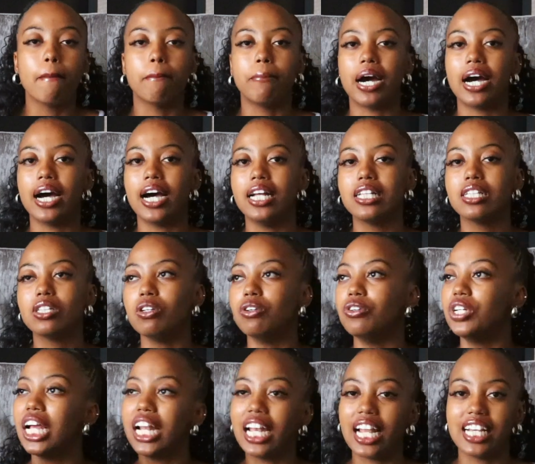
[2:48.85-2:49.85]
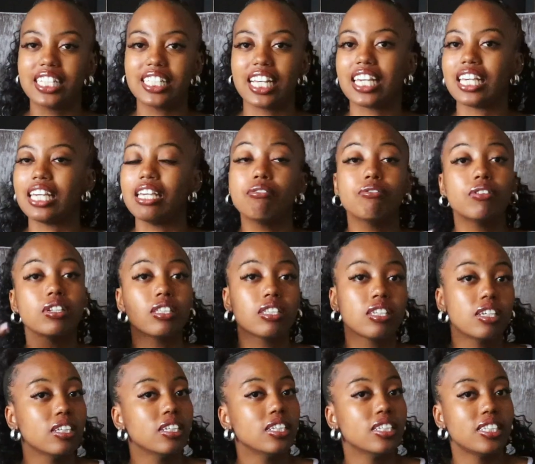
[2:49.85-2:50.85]
But you realize, like, even
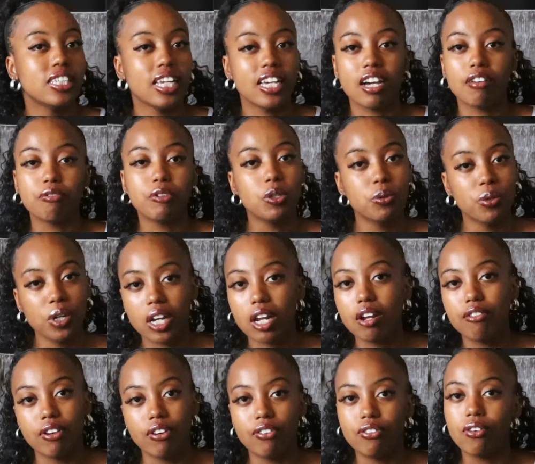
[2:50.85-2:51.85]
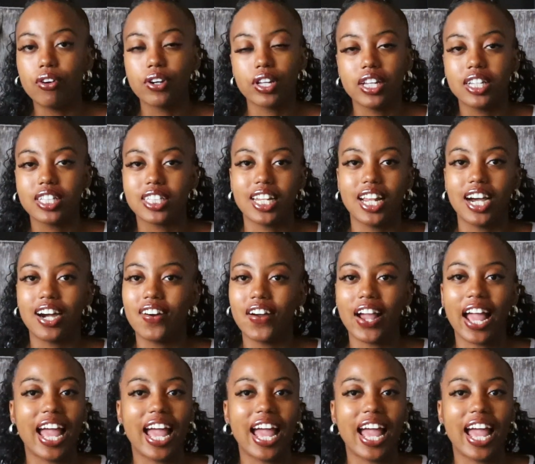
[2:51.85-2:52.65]
till this day, I've been working for four years now,